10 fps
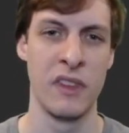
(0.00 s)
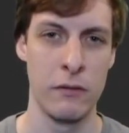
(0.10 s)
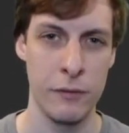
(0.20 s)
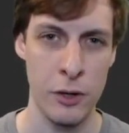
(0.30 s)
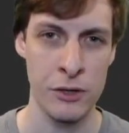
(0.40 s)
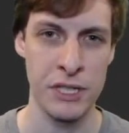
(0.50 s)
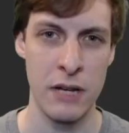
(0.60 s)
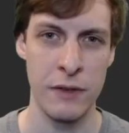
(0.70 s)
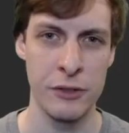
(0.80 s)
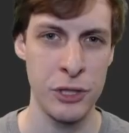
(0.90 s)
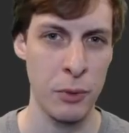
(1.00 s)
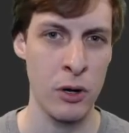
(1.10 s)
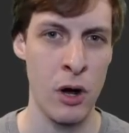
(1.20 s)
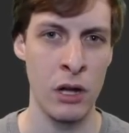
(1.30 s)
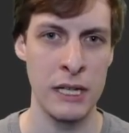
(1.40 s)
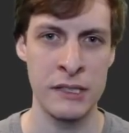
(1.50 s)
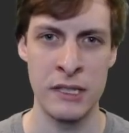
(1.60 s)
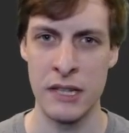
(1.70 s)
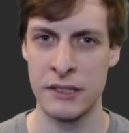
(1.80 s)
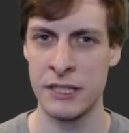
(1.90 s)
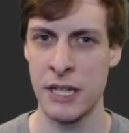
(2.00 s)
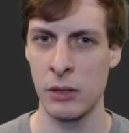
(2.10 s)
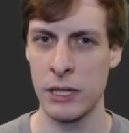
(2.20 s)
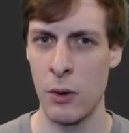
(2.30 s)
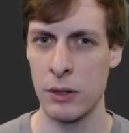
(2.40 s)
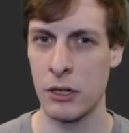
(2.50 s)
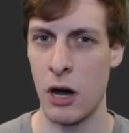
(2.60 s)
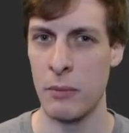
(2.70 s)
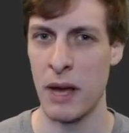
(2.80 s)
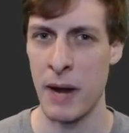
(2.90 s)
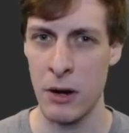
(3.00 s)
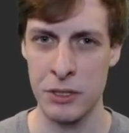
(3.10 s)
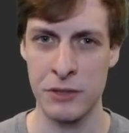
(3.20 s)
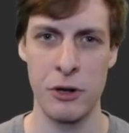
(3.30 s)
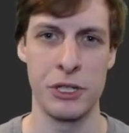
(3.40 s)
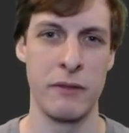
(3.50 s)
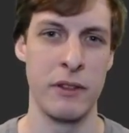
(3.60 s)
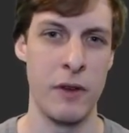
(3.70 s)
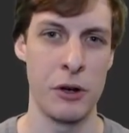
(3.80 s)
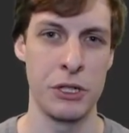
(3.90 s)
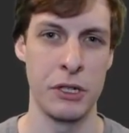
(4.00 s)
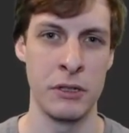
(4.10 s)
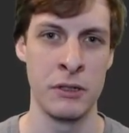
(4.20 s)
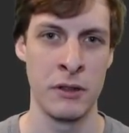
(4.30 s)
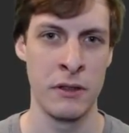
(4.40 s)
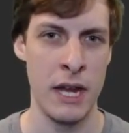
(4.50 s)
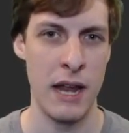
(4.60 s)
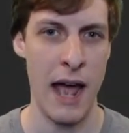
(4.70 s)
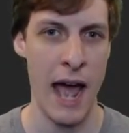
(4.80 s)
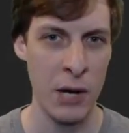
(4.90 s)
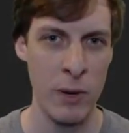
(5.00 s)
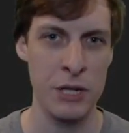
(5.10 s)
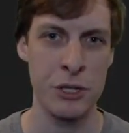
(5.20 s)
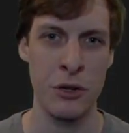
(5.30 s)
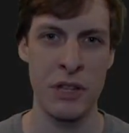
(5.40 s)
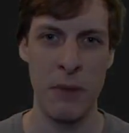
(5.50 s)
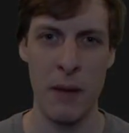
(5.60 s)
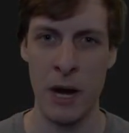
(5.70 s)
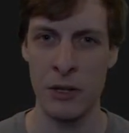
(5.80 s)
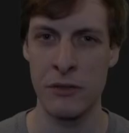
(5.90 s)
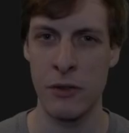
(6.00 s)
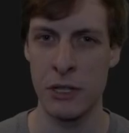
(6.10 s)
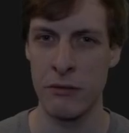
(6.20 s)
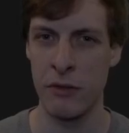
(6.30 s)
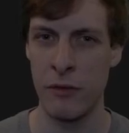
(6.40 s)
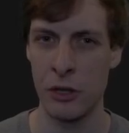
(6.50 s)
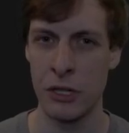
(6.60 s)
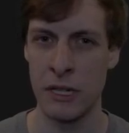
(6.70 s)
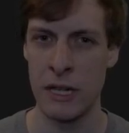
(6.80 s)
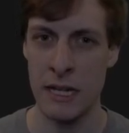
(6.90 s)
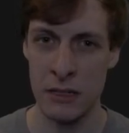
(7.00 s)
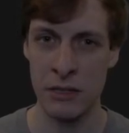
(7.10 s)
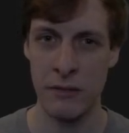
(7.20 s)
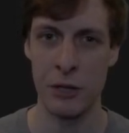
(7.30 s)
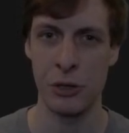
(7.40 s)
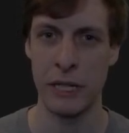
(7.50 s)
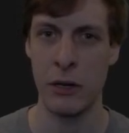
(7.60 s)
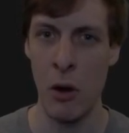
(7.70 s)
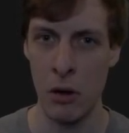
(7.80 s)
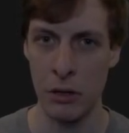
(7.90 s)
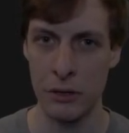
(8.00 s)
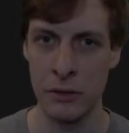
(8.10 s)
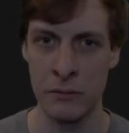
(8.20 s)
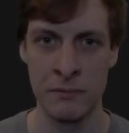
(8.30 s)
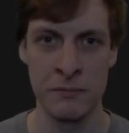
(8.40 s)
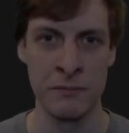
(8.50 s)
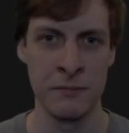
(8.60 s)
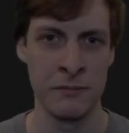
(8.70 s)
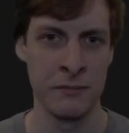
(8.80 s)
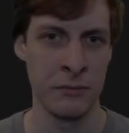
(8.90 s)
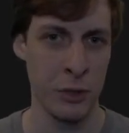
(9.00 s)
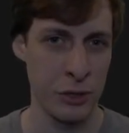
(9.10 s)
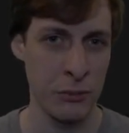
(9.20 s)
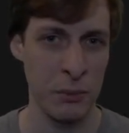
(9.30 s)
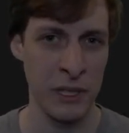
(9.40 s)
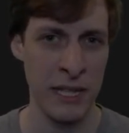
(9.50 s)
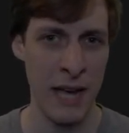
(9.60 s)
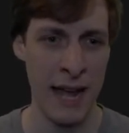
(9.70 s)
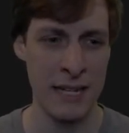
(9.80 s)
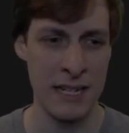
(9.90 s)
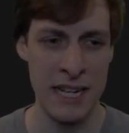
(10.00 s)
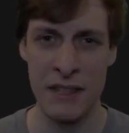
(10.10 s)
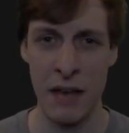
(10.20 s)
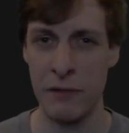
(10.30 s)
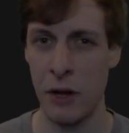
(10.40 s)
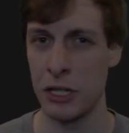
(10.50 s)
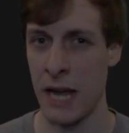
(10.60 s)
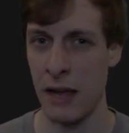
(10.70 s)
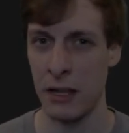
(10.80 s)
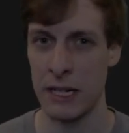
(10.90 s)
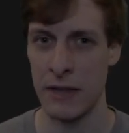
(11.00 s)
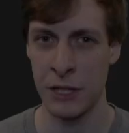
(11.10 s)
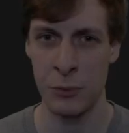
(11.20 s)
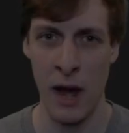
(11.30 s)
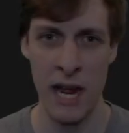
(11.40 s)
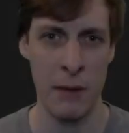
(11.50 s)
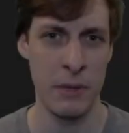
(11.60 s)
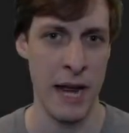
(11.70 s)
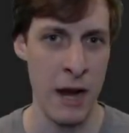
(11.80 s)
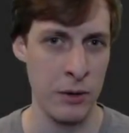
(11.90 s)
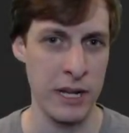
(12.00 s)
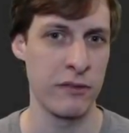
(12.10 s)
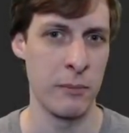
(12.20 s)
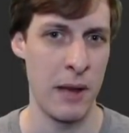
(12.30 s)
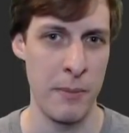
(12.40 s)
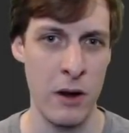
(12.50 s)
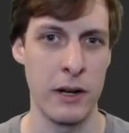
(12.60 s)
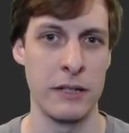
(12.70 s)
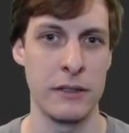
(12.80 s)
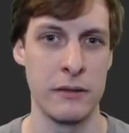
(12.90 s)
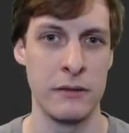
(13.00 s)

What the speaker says: First, if a supercall isn't necessarily going to call my parent's version of the function, then how do I ensure that my parent's version of the function is eventually called? Presumably, I need that functionality. That's why I'm inheriting from my parent.